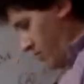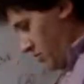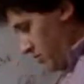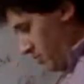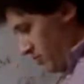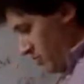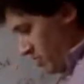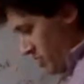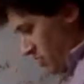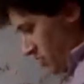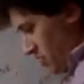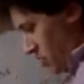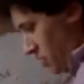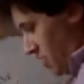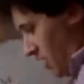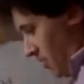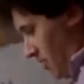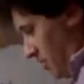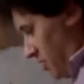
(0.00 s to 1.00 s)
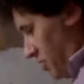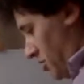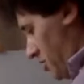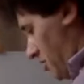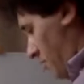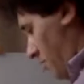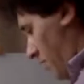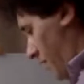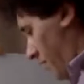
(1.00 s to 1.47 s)
the B is the same as
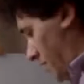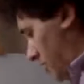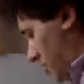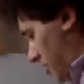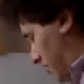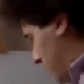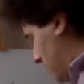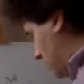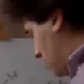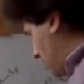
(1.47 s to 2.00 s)
the above, except it